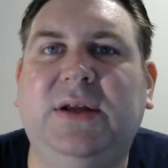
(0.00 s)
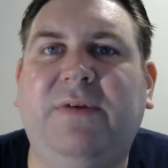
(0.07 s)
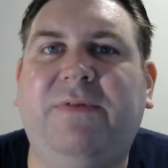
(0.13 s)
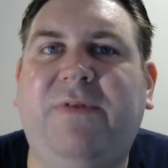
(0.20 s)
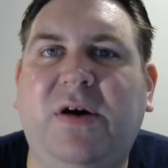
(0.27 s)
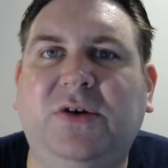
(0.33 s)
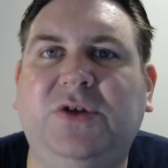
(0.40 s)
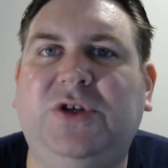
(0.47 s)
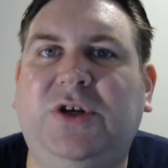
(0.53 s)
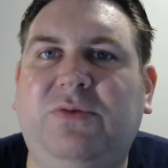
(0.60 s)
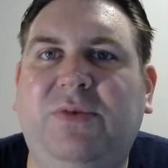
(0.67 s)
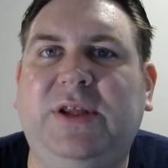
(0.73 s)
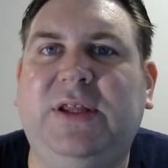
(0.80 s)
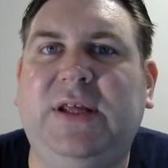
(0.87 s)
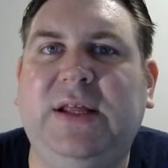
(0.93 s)
function
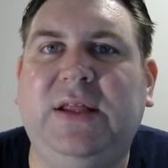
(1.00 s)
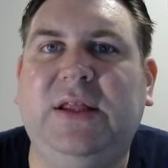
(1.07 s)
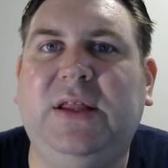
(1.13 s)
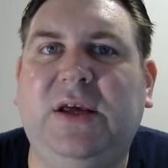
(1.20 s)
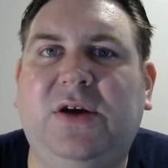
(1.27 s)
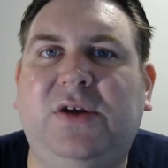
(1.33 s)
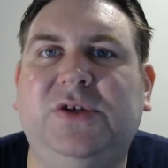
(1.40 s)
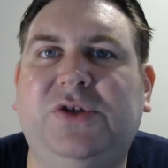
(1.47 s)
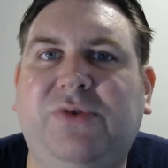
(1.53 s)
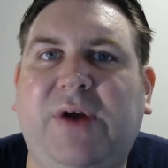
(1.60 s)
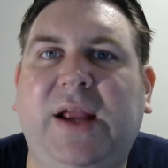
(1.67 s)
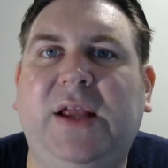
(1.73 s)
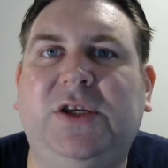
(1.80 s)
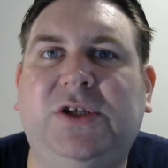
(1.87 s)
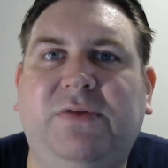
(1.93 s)
within the
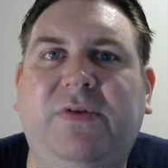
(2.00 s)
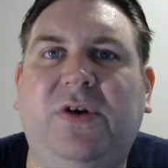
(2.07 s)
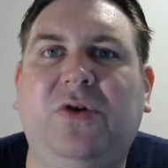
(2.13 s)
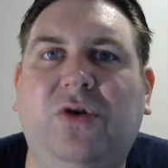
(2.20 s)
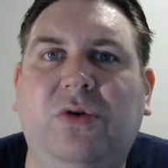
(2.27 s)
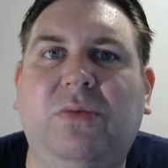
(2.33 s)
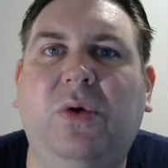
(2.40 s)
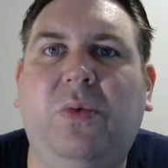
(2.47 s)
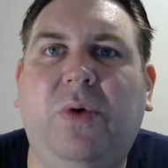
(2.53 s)
constraints of a normal